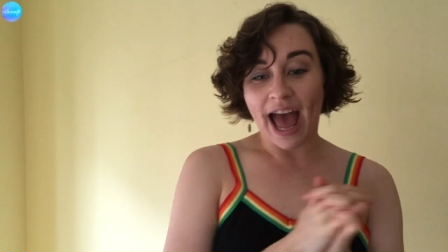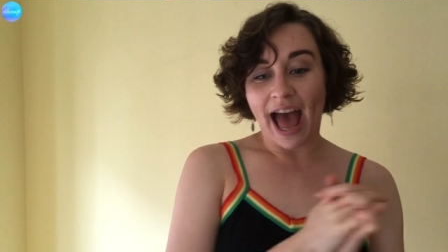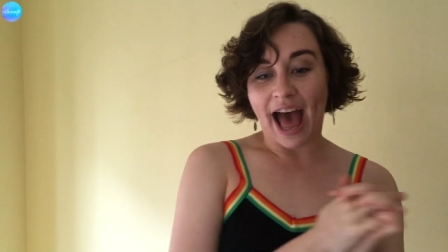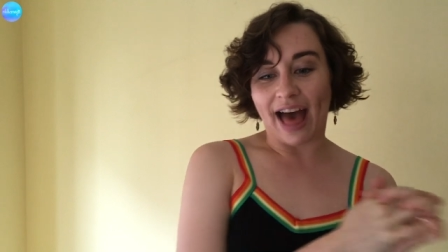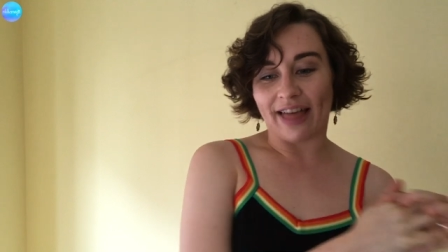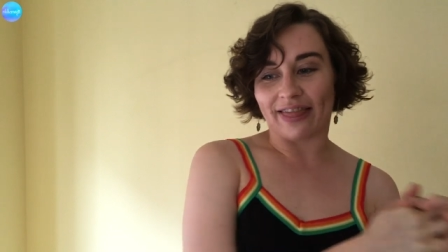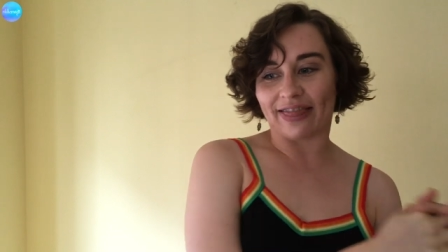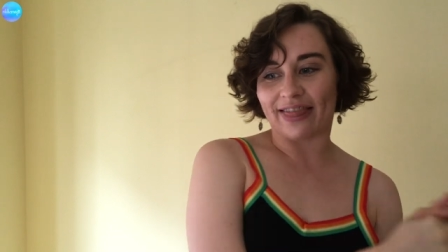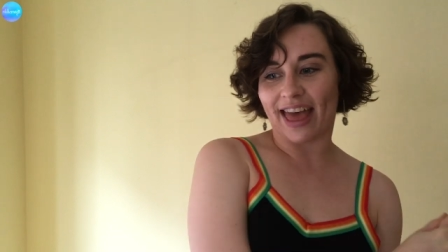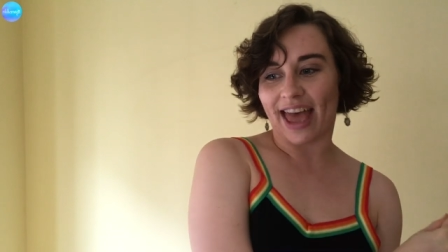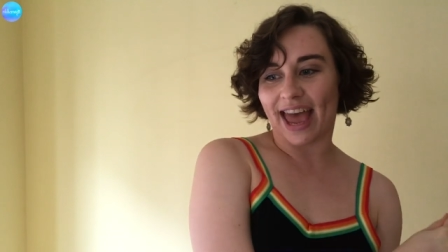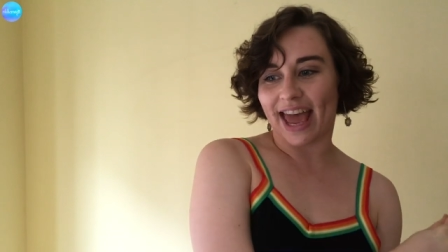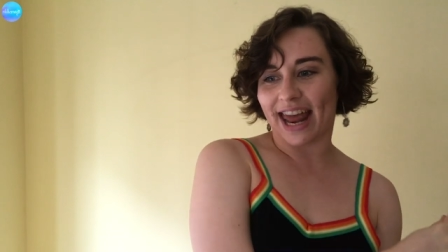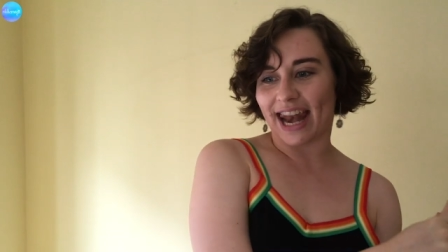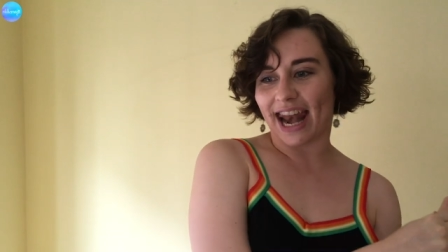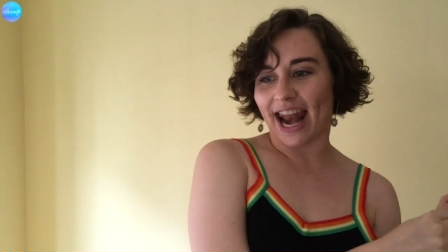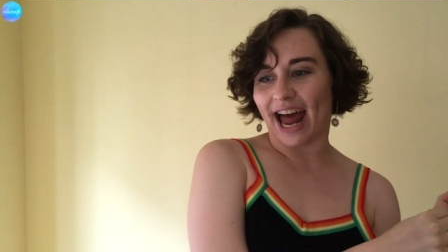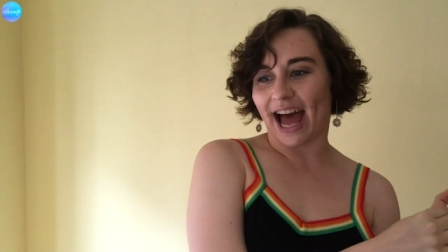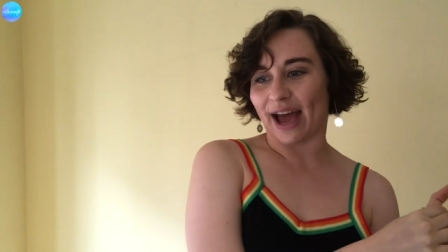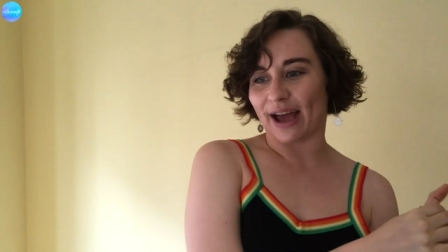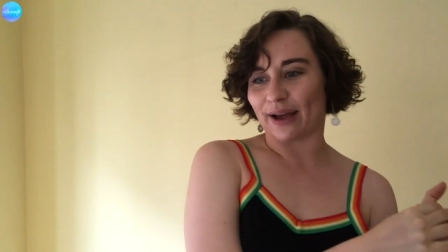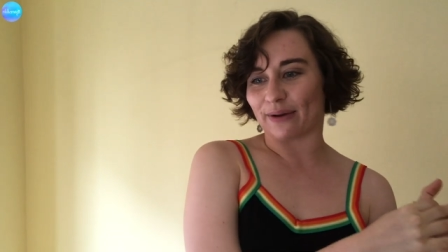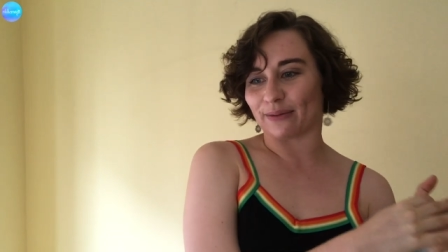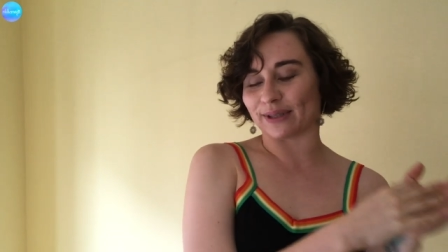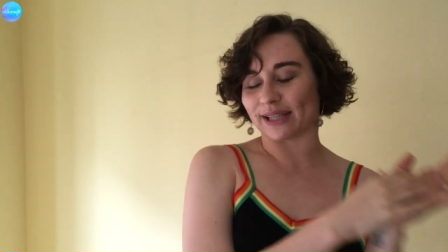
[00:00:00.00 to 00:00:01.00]
And then
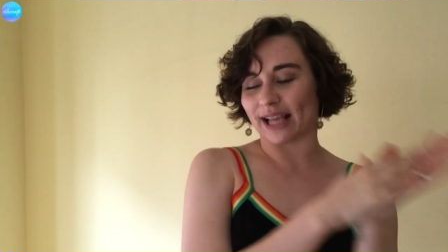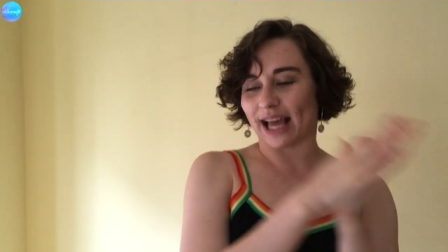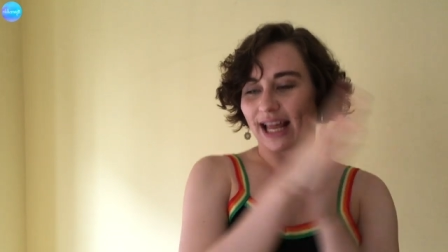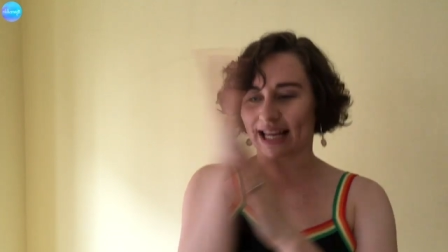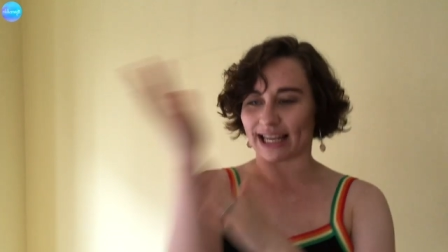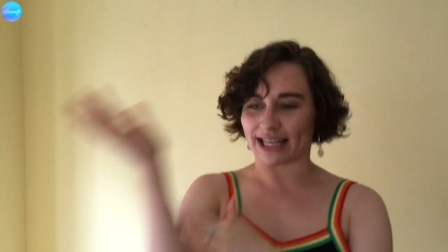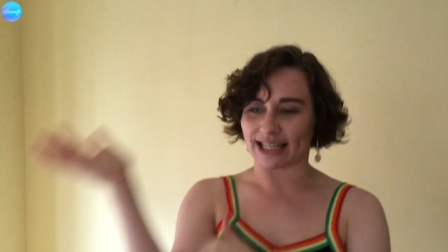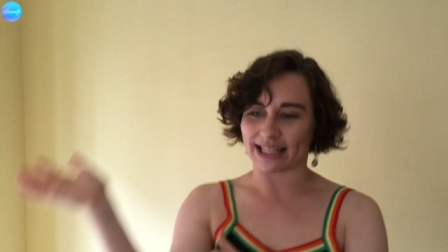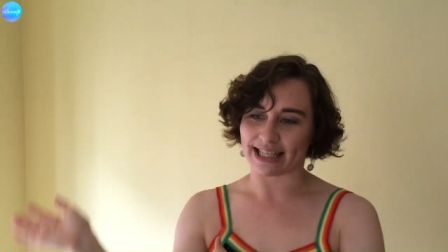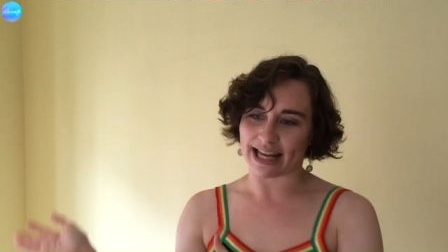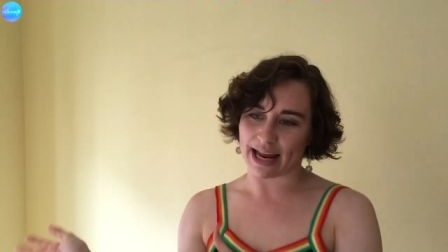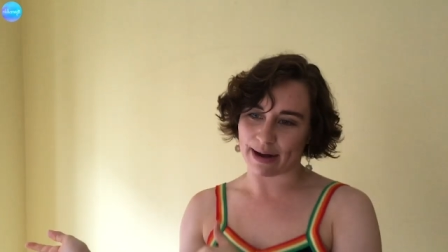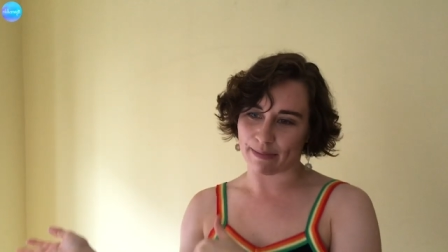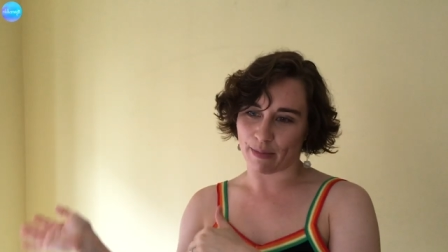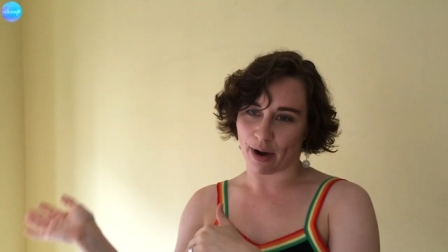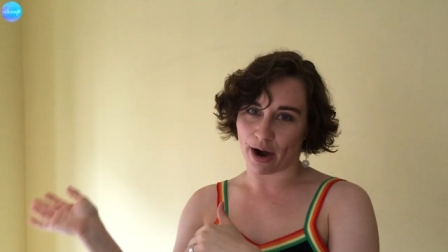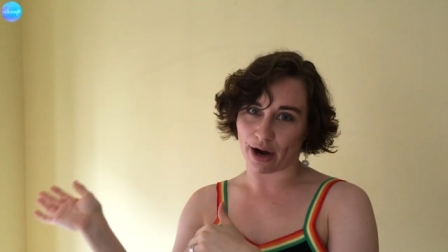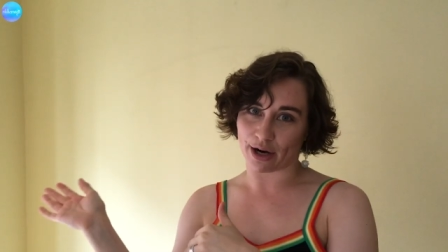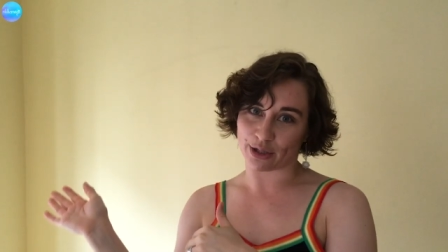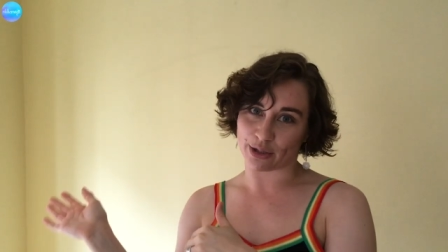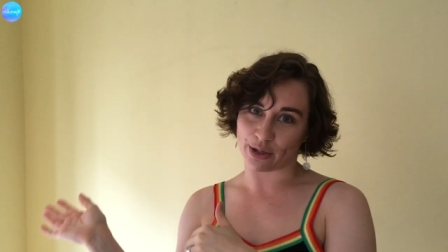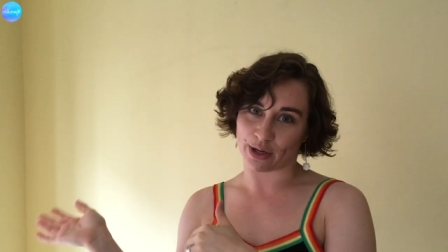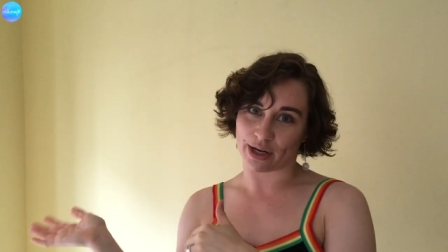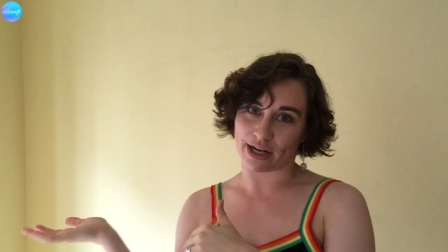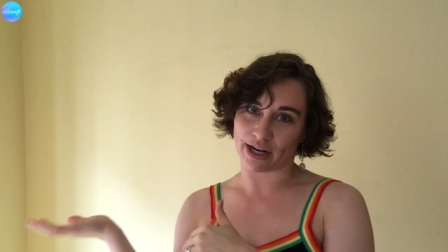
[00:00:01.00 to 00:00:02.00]
I was in
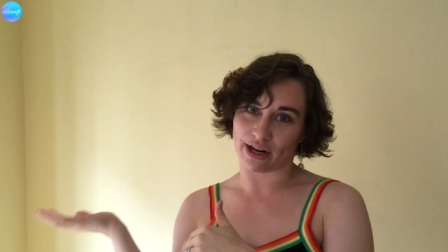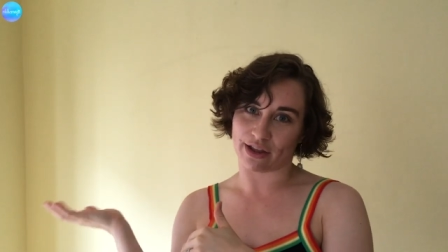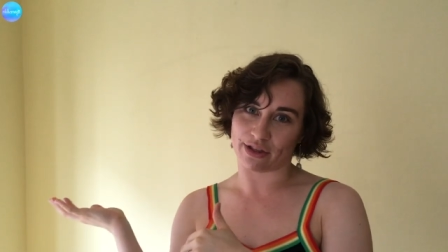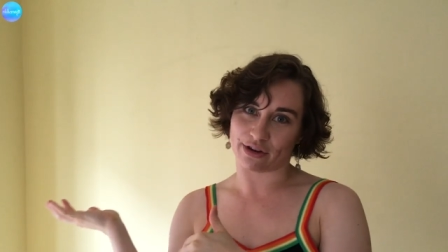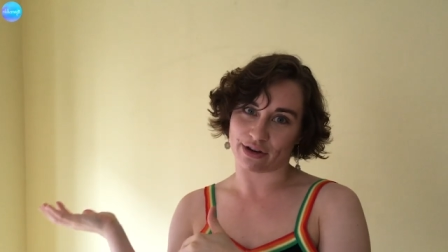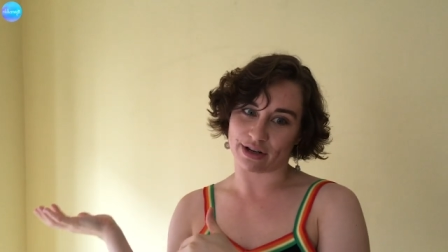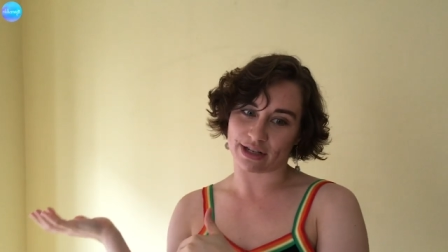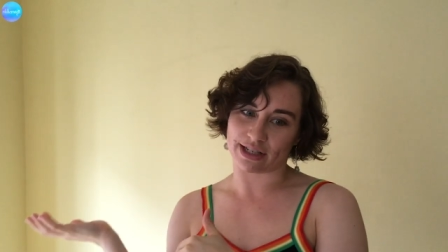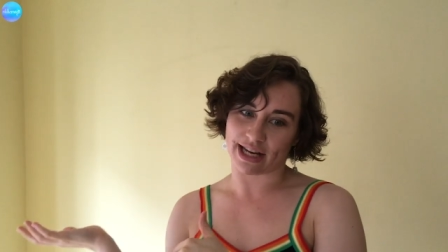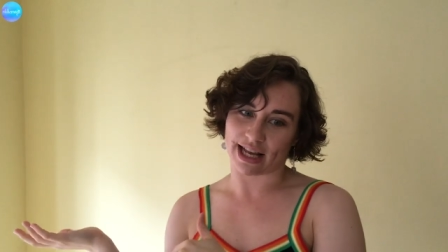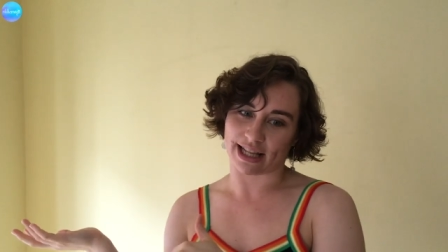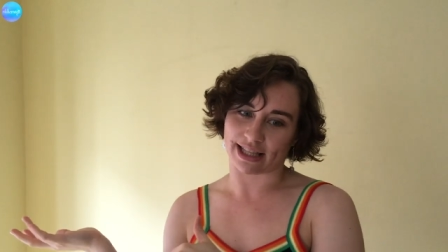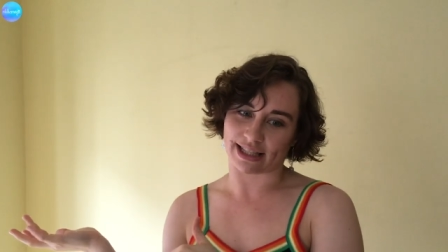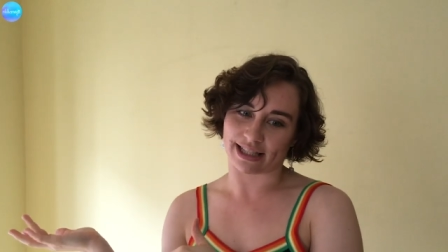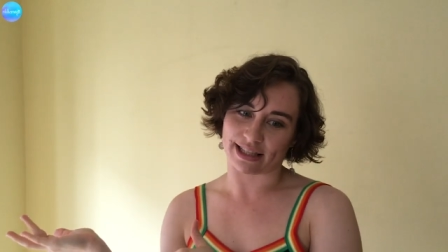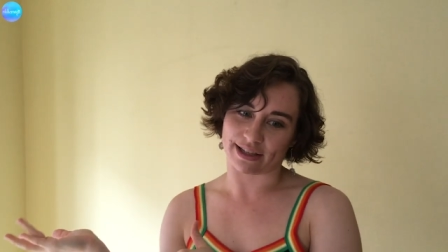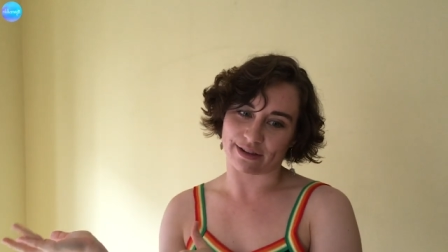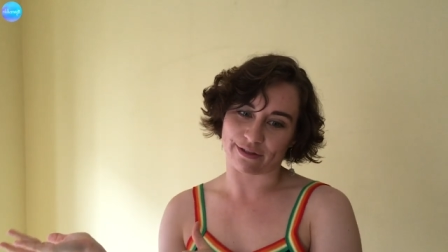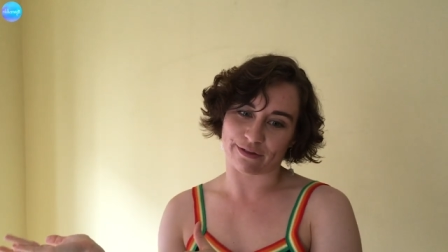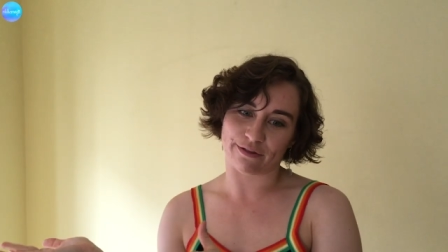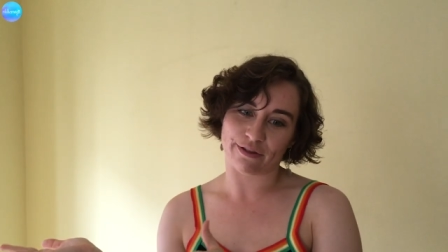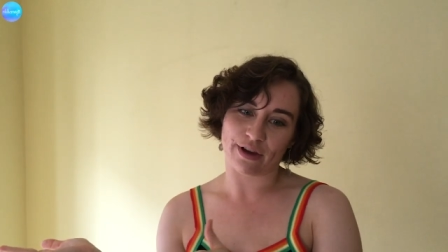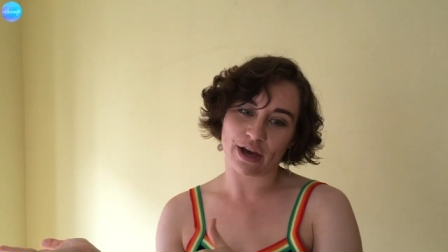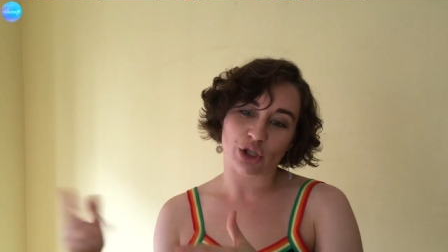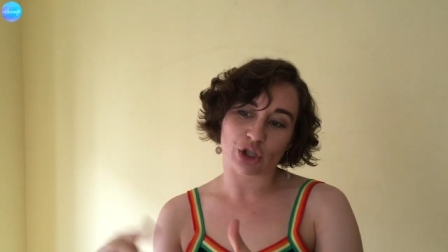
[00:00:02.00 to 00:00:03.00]
Denmark doing another intensive.